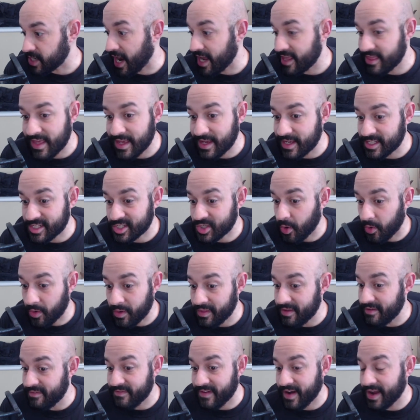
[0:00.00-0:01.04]
I think it's
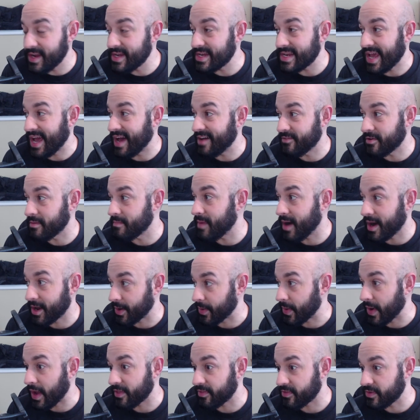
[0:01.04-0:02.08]
totally fine to have a
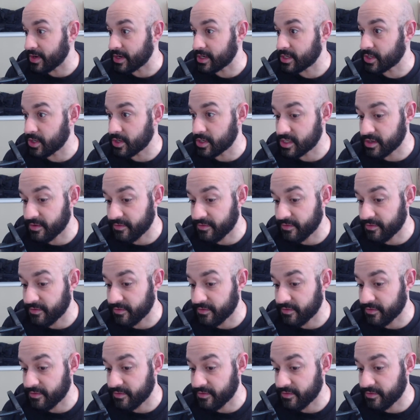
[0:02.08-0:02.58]
mono-ethnic church.